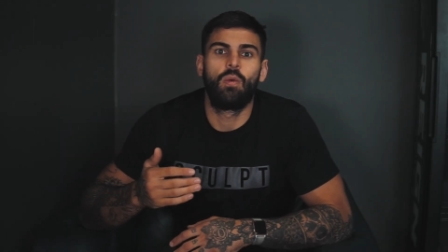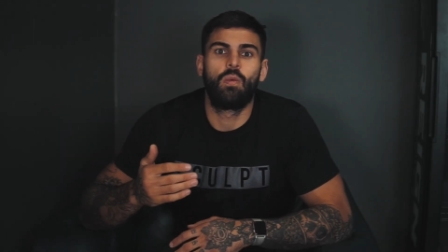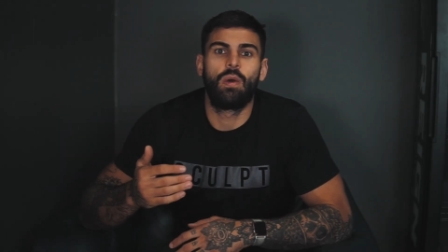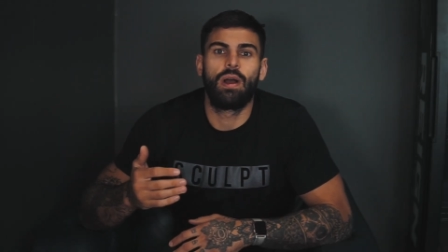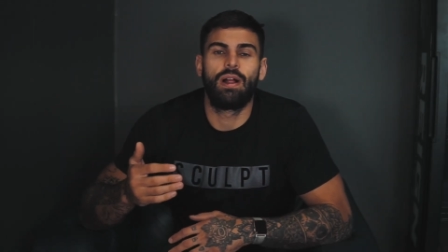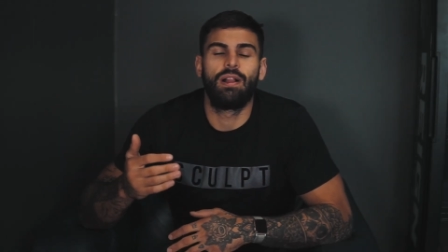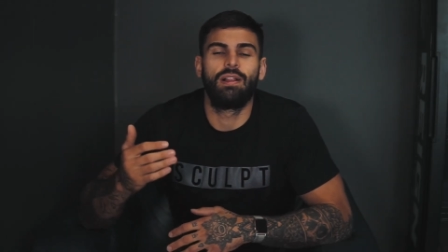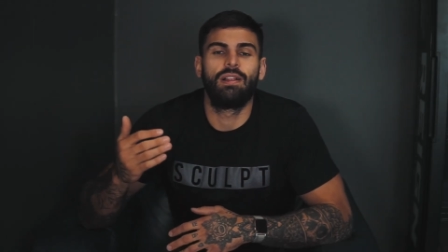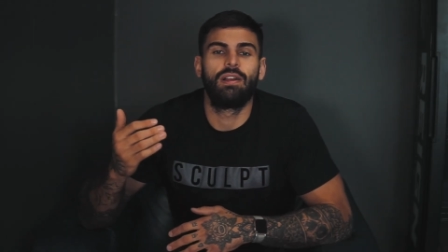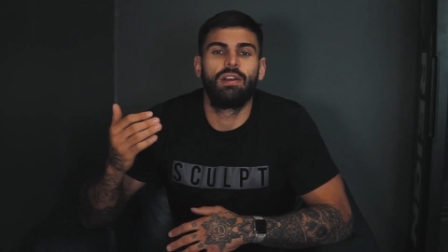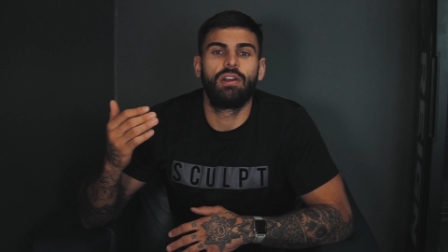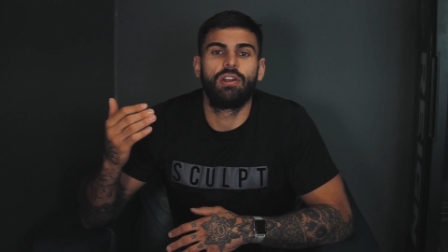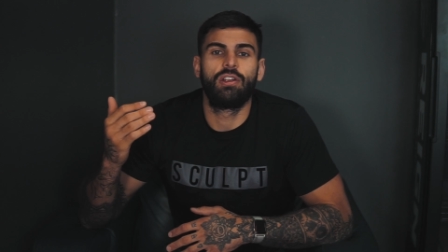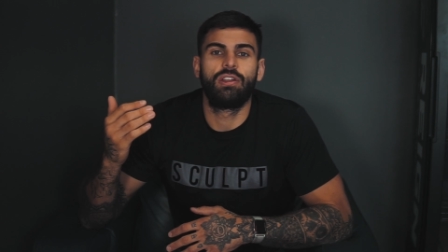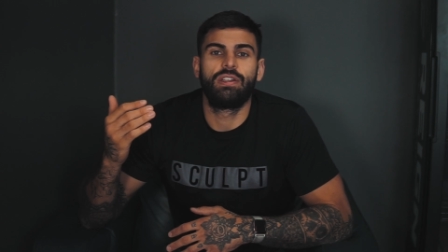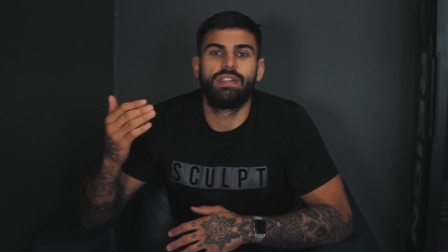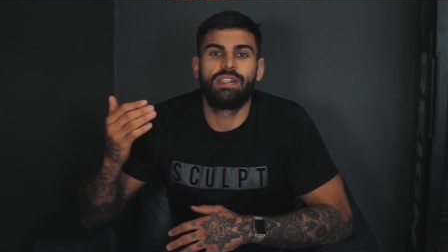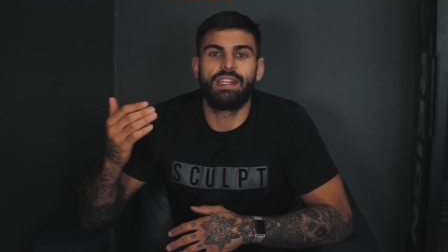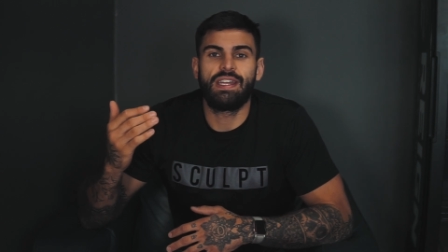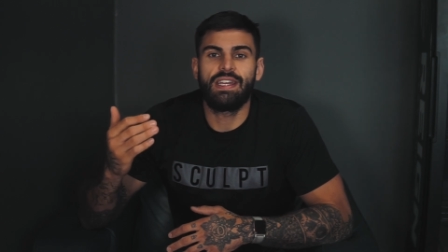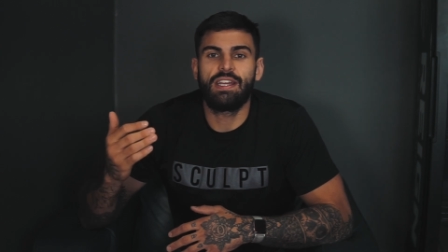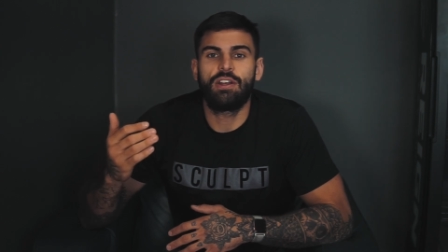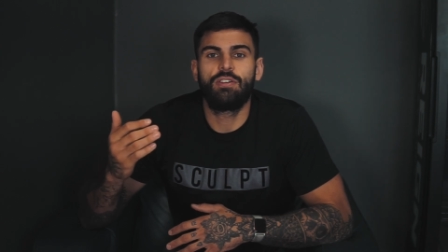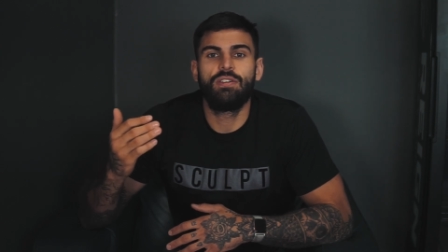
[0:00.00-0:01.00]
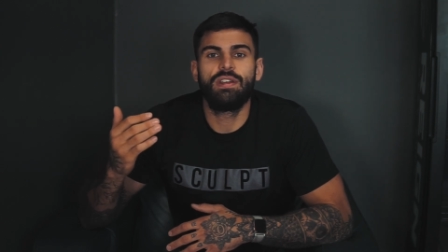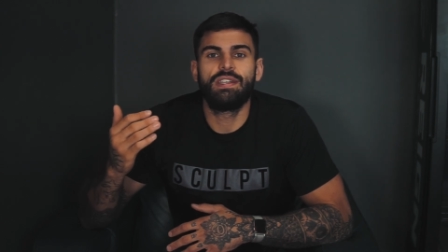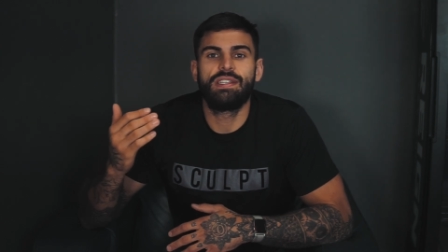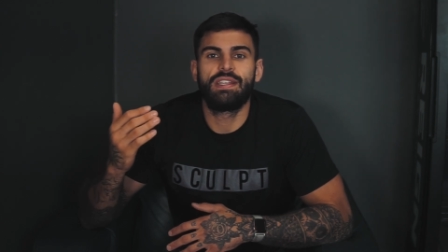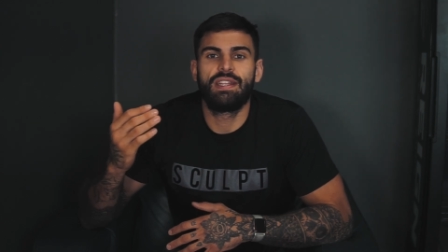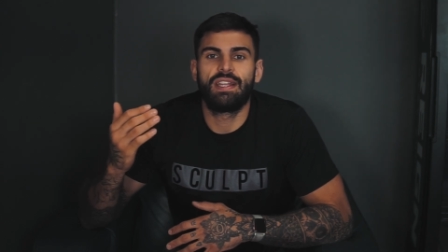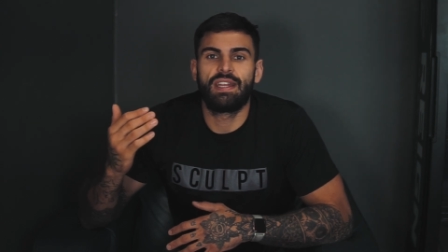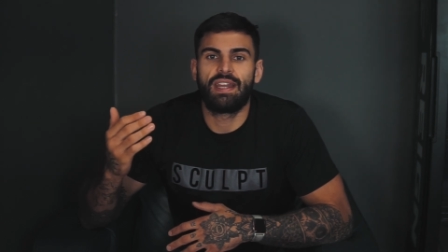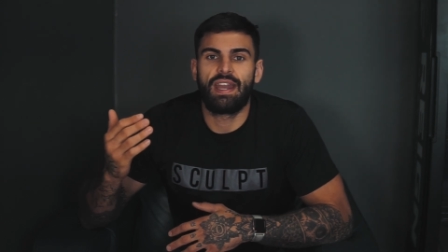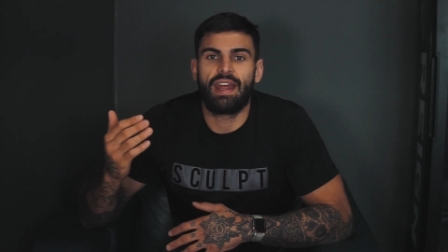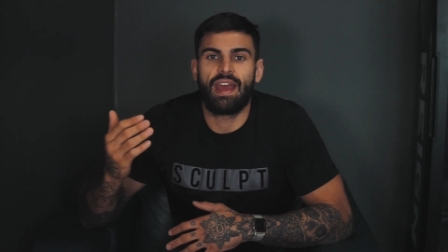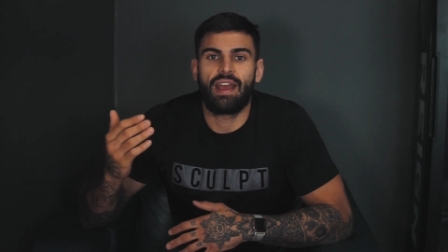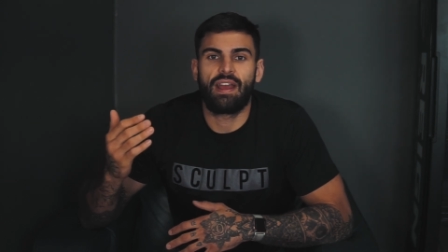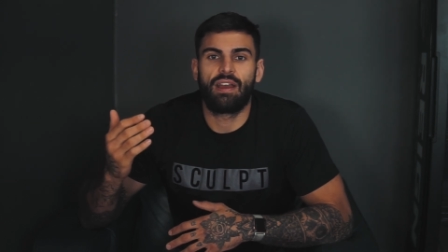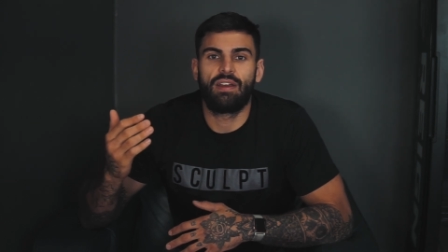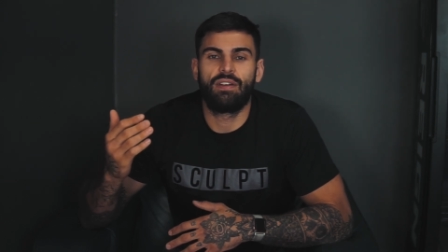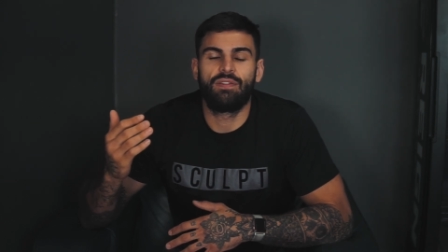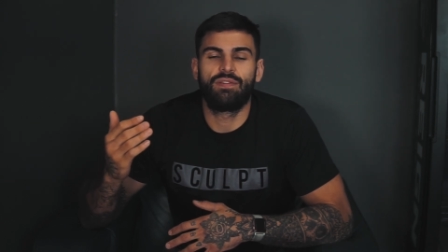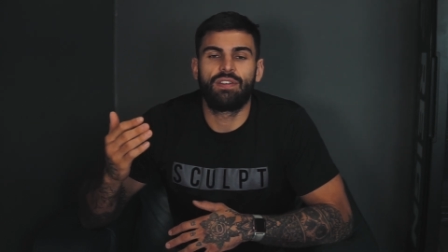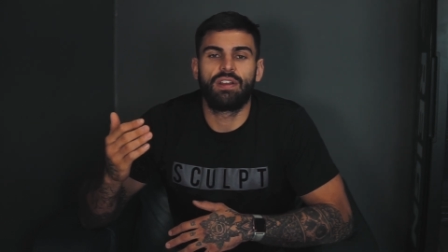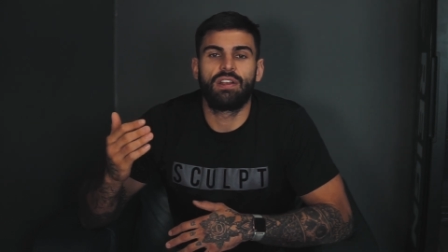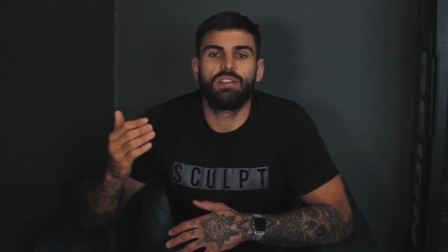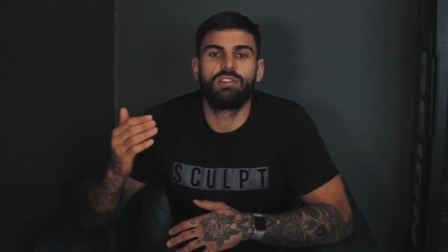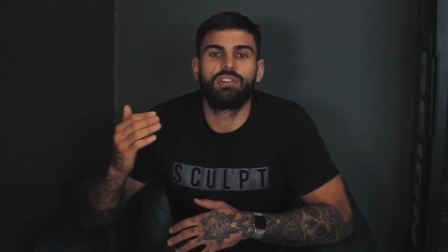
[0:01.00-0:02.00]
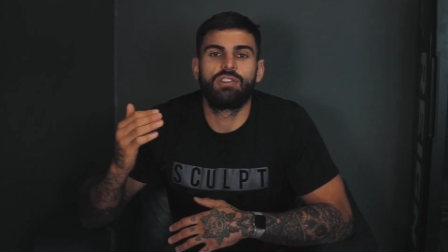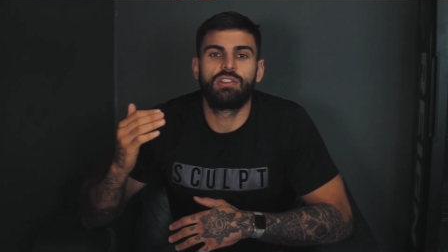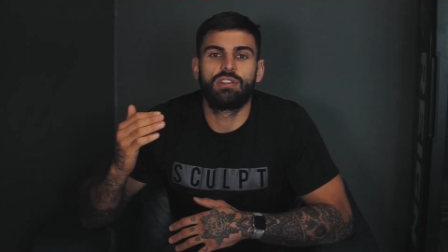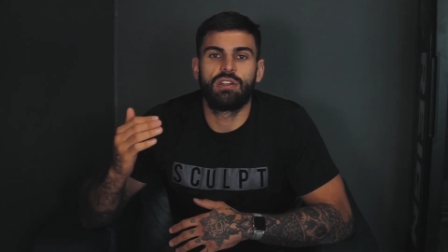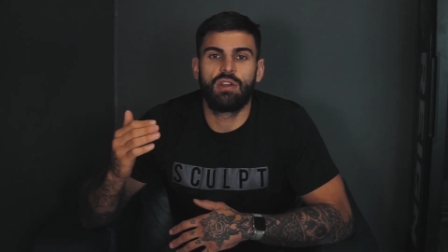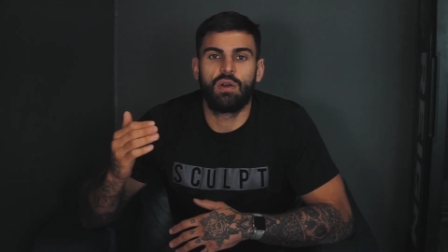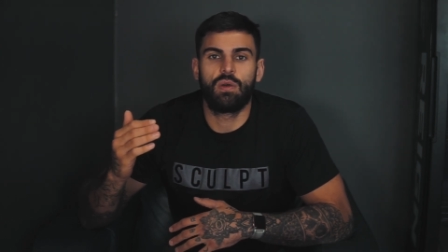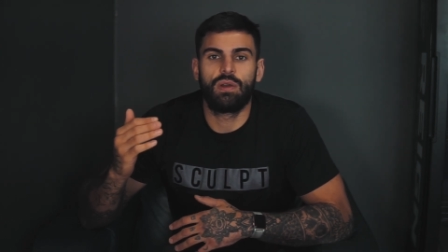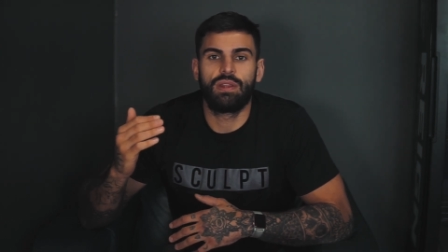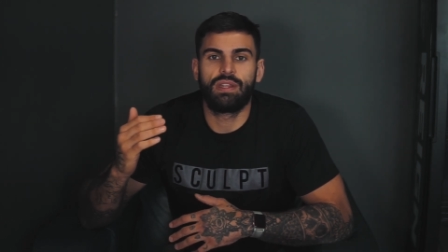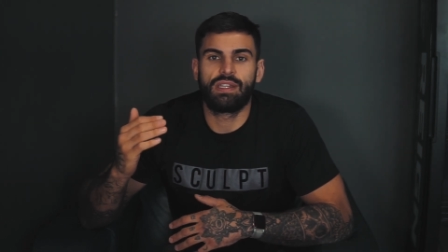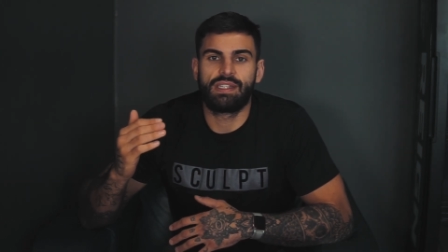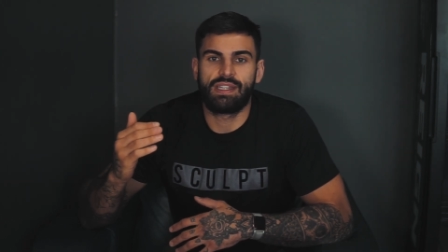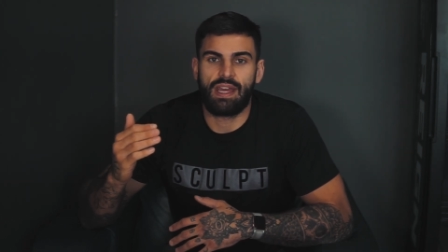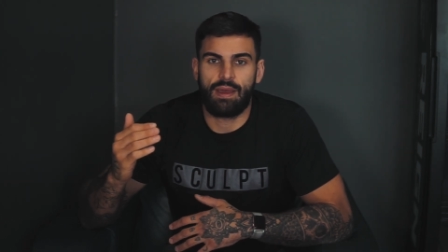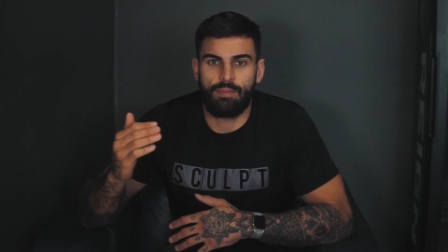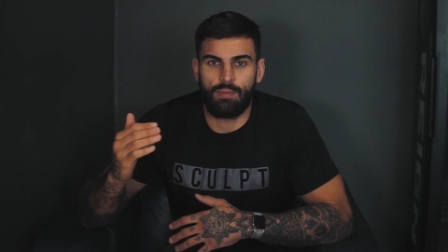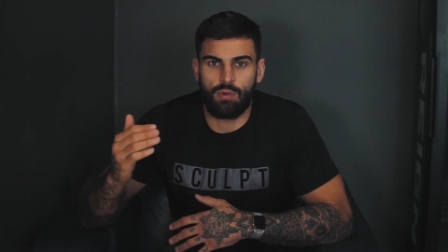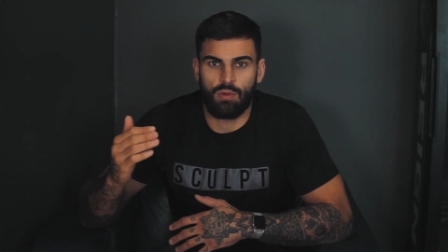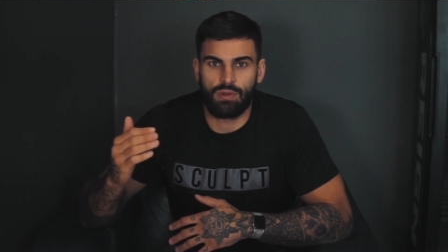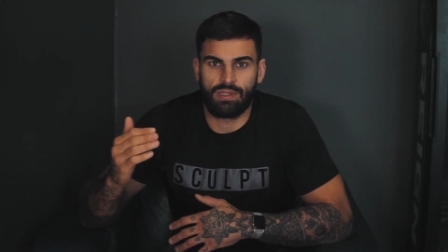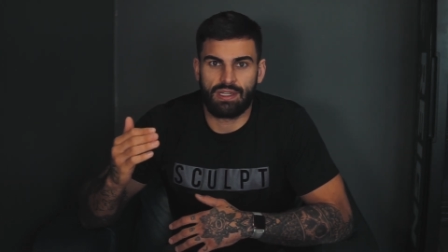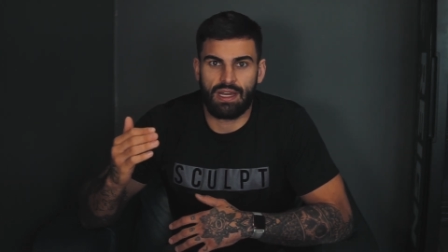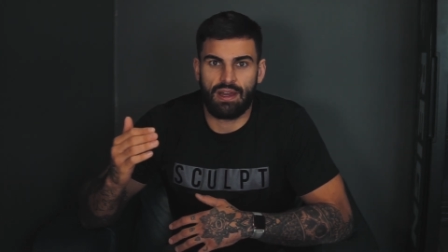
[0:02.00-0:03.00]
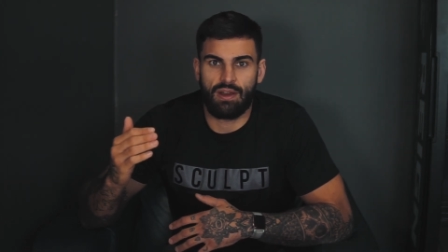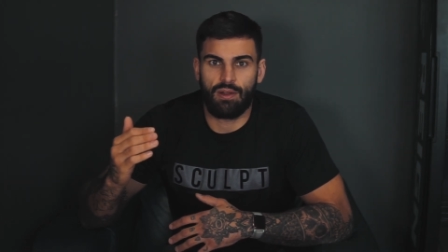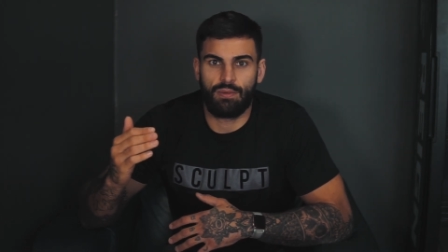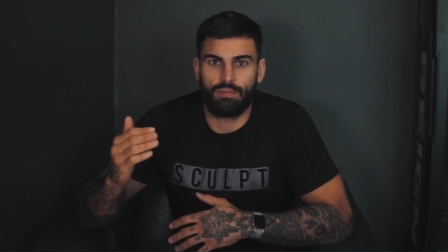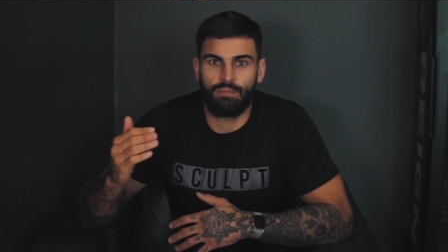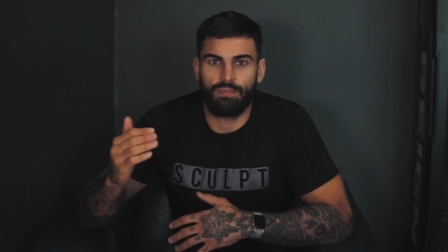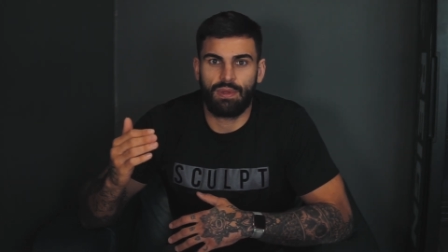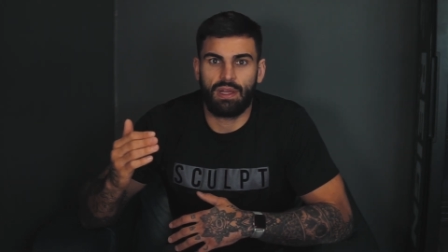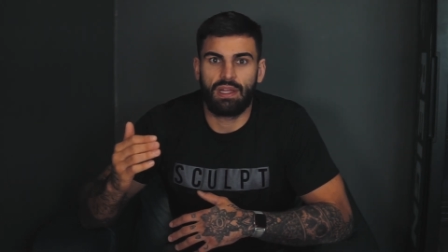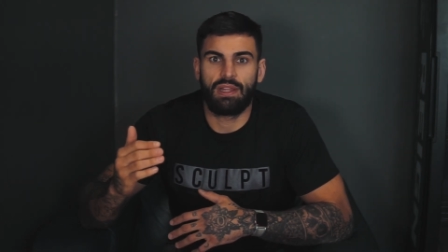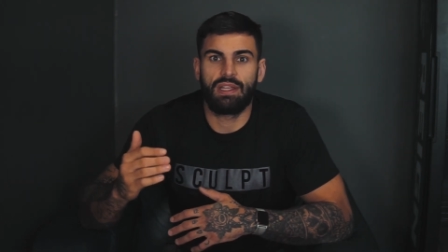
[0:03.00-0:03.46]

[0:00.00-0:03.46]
Well, decreasing the negative and slowing the tempo down.